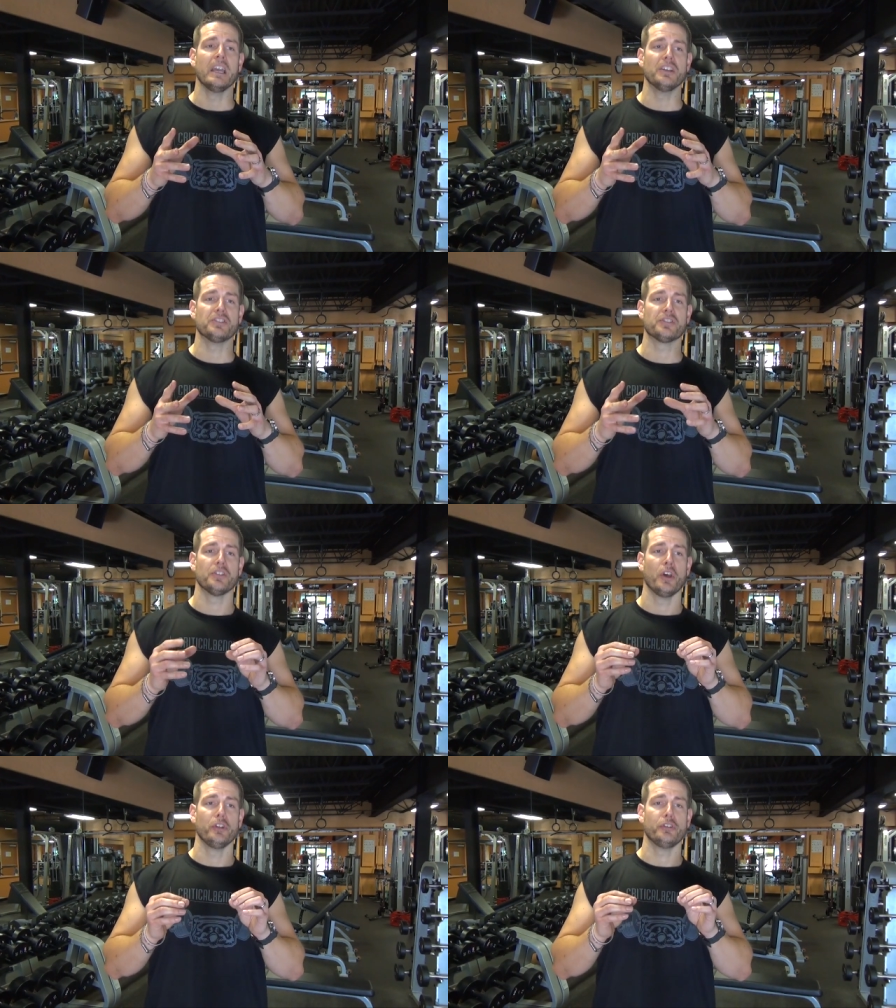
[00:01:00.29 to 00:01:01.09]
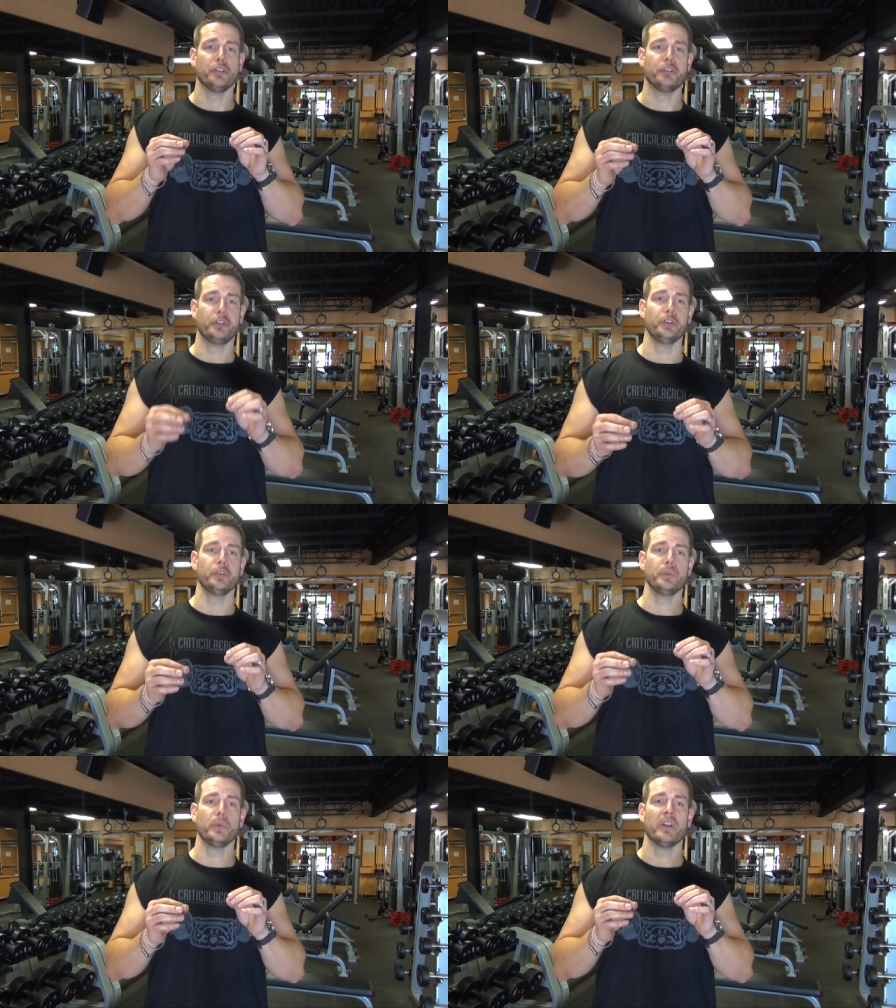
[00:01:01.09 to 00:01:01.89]
is to
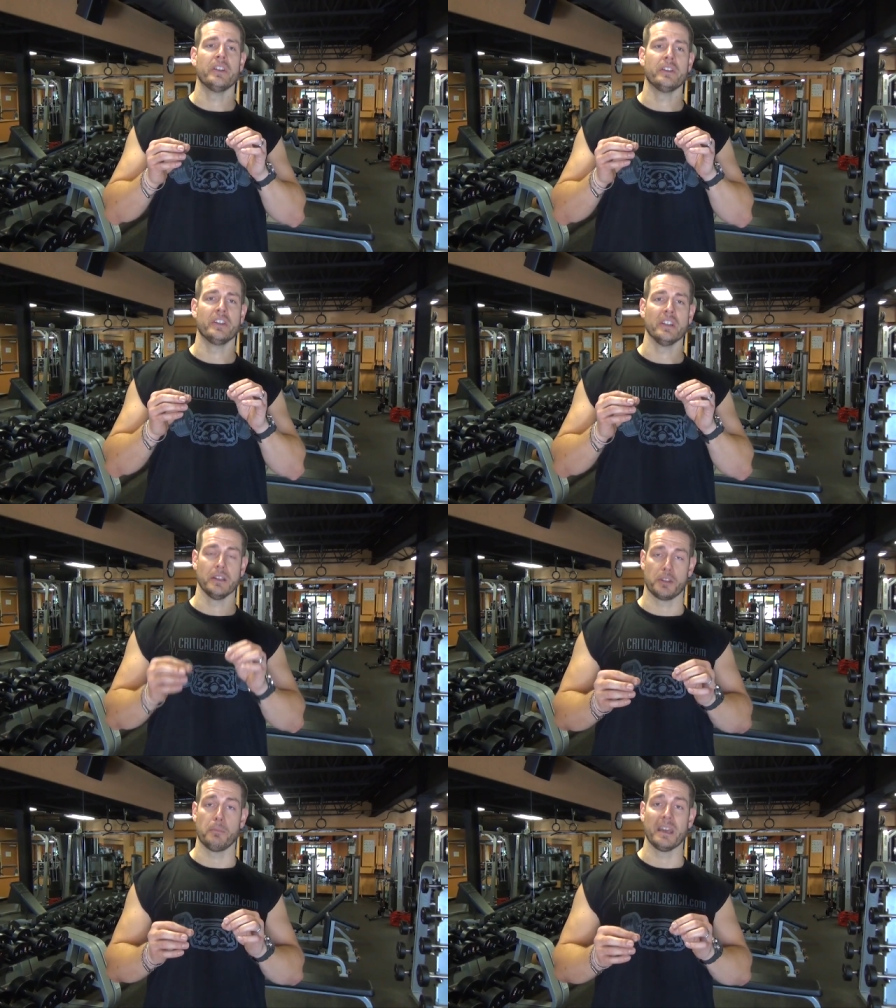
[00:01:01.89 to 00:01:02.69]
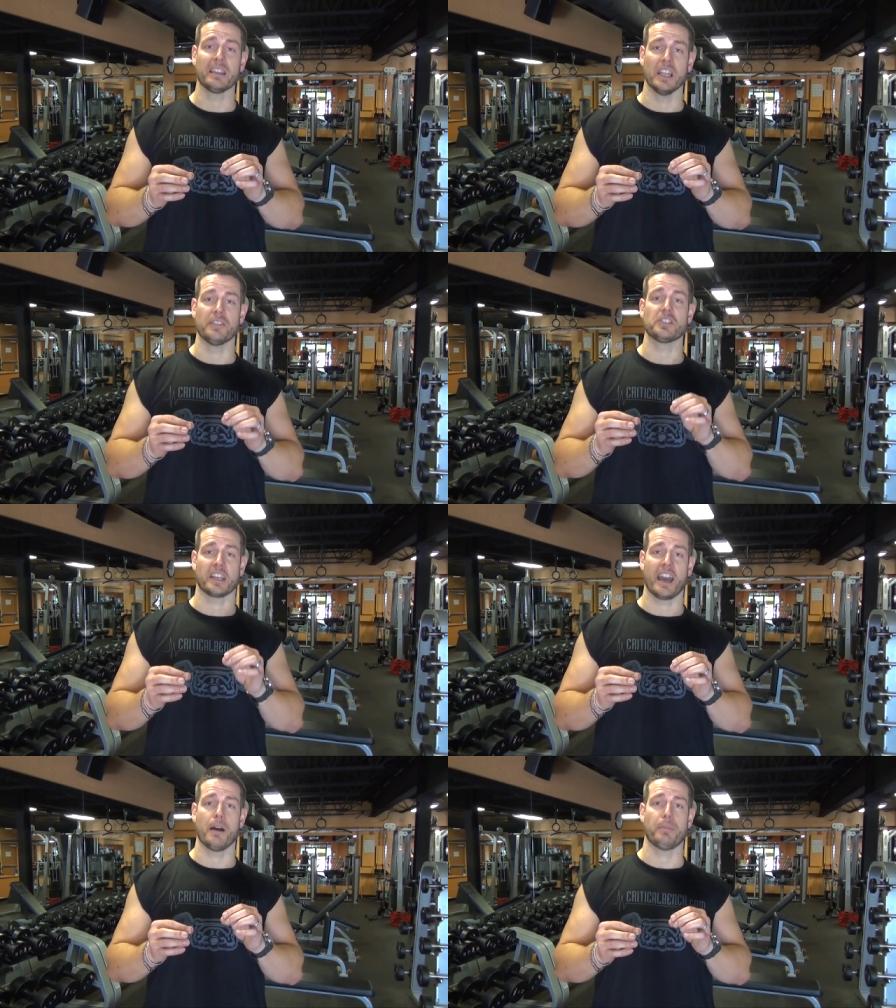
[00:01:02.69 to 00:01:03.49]
do the, the big lifts,
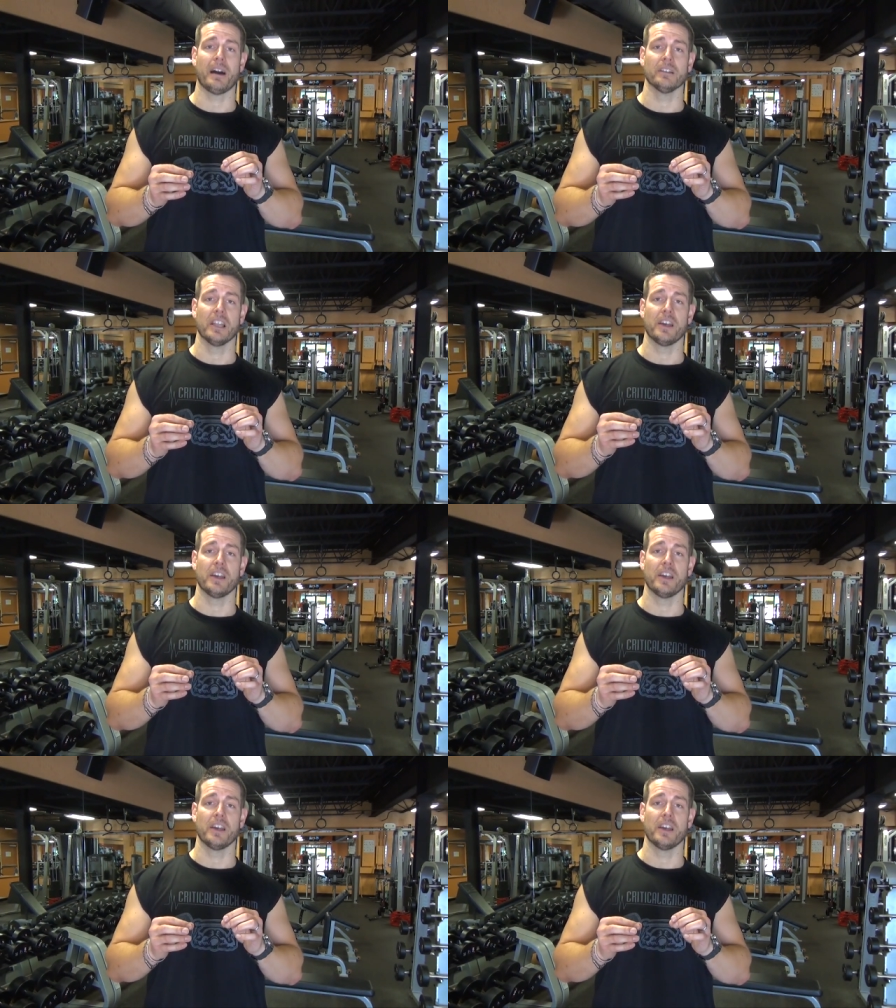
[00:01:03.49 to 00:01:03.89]
the compound